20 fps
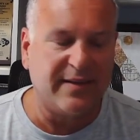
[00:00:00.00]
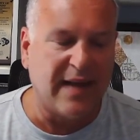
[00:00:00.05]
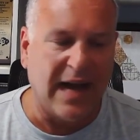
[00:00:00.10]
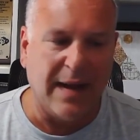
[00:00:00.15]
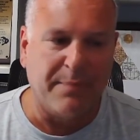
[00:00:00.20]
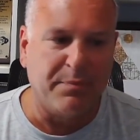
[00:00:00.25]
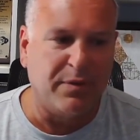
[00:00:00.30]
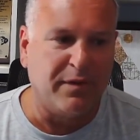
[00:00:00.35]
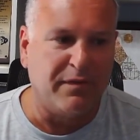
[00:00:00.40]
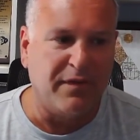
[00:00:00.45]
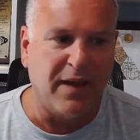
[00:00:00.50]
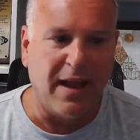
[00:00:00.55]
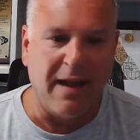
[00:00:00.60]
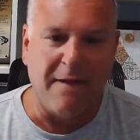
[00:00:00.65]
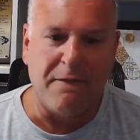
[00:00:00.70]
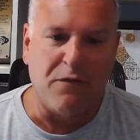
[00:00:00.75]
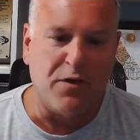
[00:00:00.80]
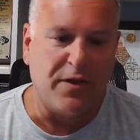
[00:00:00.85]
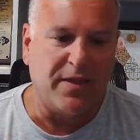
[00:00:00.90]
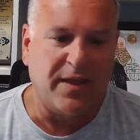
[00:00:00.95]
top of
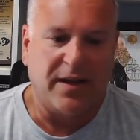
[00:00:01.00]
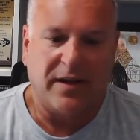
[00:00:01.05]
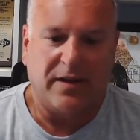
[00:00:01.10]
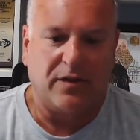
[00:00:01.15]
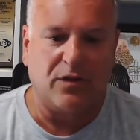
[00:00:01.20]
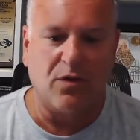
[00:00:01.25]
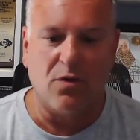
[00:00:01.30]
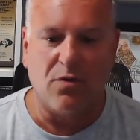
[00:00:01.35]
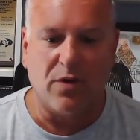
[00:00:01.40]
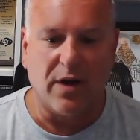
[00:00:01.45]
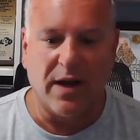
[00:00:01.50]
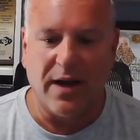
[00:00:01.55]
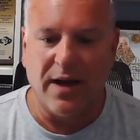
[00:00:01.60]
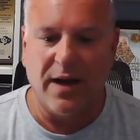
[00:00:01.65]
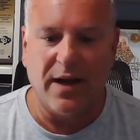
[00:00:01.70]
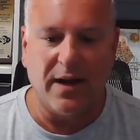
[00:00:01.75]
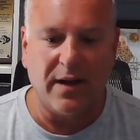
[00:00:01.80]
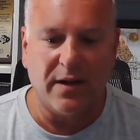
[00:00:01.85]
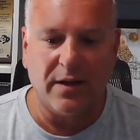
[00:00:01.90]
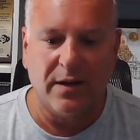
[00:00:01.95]
everything that's going
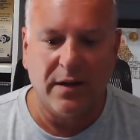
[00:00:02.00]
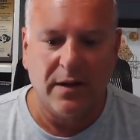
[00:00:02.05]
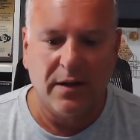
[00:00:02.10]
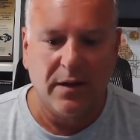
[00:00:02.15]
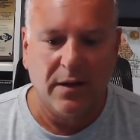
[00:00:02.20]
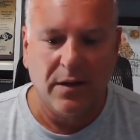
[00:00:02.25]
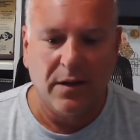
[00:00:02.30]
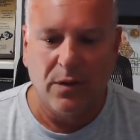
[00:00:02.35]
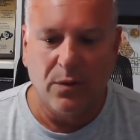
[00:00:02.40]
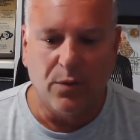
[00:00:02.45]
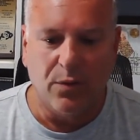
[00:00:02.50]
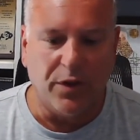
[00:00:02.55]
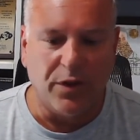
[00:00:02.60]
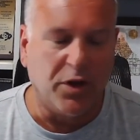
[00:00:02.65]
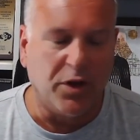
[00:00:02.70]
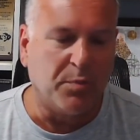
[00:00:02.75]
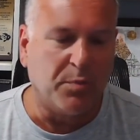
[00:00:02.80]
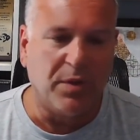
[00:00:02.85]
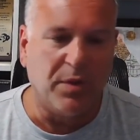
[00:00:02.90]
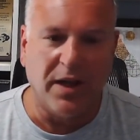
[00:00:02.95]
on with
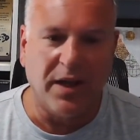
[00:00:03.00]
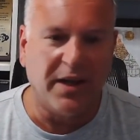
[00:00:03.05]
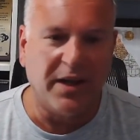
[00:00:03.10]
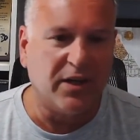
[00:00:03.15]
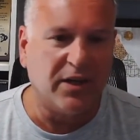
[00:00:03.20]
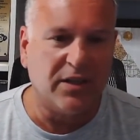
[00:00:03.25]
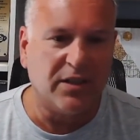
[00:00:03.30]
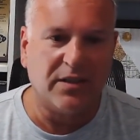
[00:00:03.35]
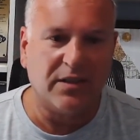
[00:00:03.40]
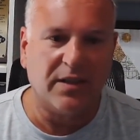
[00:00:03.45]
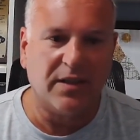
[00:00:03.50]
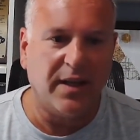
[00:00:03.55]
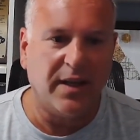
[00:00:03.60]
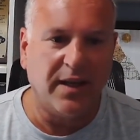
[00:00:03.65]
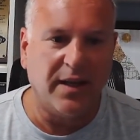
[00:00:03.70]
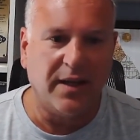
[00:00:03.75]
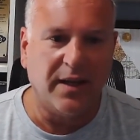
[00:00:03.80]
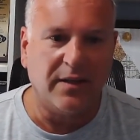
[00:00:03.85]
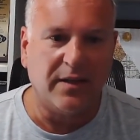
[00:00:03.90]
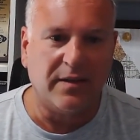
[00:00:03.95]
your players,
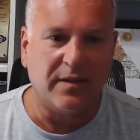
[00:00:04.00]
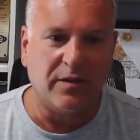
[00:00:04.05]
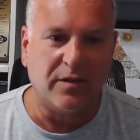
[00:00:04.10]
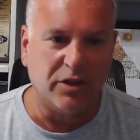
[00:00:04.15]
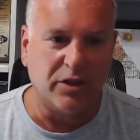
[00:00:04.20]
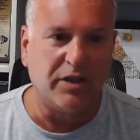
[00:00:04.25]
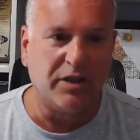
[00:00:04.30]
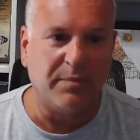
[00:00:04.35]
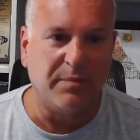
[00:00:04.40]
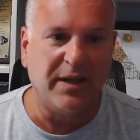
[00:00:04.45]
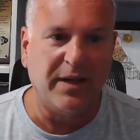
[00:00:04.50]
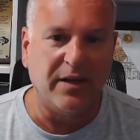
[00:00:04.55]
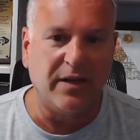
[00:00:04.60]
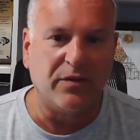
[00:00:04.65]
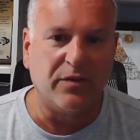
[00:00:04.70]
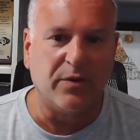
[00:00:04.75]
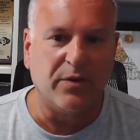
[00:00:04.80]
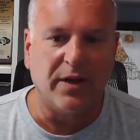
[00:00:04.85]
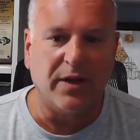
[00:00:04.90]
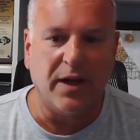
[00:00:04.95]
and social media
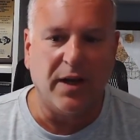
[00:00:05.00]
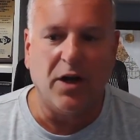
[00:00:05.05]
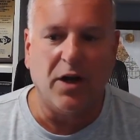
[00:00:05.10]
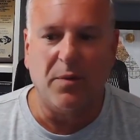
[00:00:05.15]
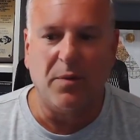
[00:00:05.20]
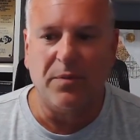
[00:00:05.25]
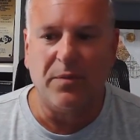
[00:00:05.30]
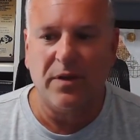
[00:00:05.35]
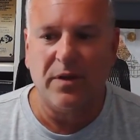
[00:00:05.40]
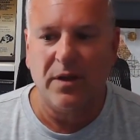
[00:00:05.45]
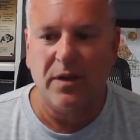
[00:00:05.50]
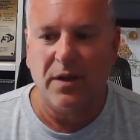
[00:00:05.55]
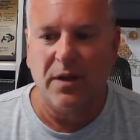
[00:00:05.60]
has really helped.